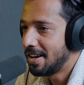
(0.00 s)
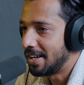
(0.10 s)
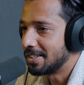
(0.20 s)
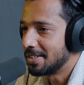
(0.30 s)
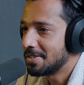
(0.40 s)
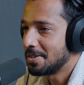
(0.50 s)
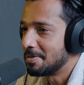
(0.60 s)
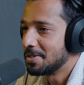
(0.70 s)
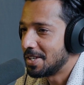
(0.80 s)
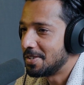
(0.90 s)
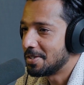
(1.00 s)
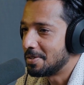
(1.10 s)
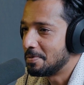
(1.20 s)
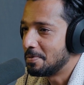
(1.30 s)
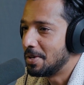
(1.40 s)
I think this
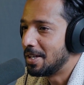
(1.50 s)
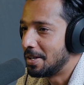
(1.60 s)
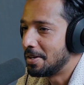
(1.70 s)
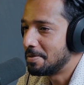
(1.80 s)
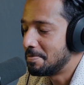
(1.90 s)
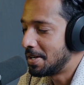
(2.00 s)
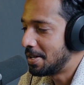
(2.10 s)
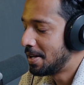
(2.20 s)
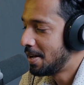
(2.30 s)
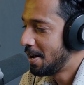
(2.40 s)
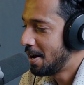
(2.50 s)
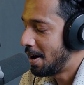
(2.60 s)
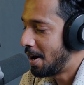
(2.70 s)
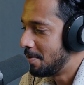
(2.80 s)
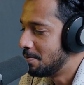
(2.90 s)
conversation will not be
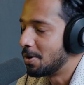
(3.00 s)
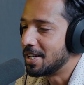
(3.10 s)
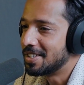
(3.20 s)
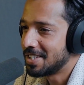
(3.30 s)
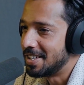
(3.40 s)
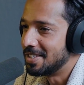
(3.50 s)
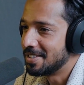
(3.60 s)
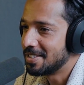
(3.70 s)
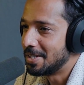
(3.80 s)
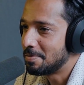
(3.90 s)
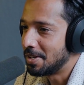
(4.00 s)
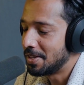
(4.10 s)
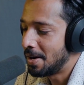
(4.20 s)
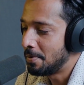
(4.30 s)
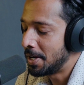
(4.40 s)
more intense, let's put it
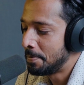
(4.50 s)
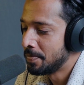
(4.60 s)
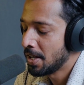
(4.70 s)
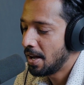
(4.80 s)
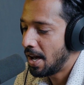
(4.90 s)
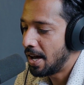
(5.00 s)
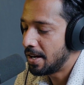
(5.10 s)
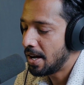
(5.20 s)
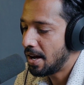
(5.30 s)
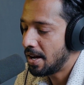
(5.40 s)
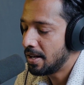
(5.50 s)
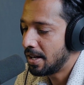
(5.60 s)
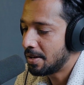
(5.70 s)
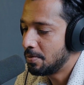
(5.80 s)
that way. And